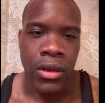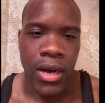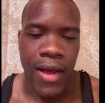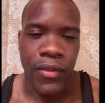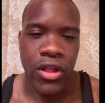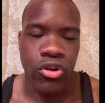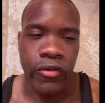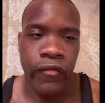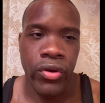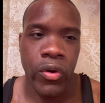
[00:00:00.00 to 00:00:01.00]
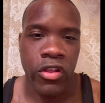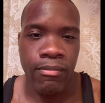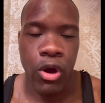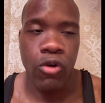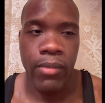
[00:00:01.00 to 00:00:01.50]
I think Jay Fuyo
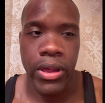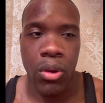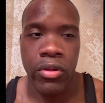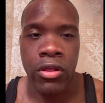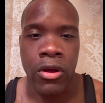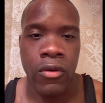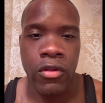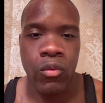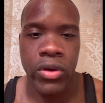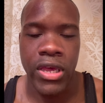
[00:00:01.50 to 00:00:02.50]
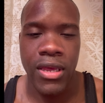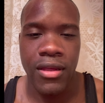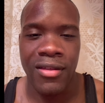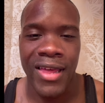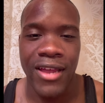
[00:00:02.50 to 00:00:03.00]
smoked man on the song to where he
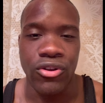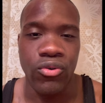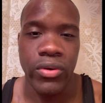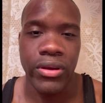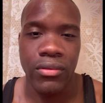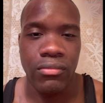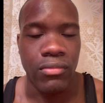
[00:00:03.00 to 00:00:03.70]
said do it.